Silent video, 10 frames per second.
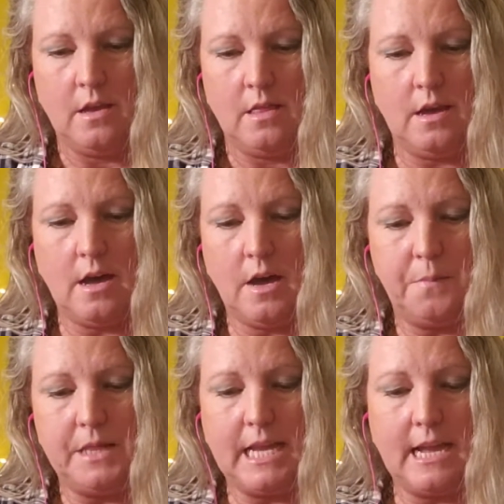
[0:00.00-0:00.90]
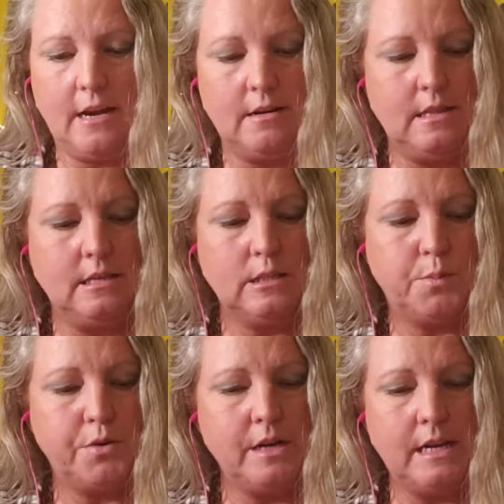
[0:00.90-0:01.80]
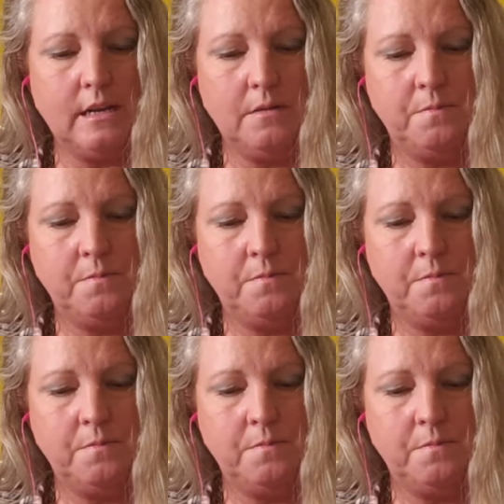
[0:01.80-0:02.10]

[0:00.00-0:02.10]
the up in the air in the spring.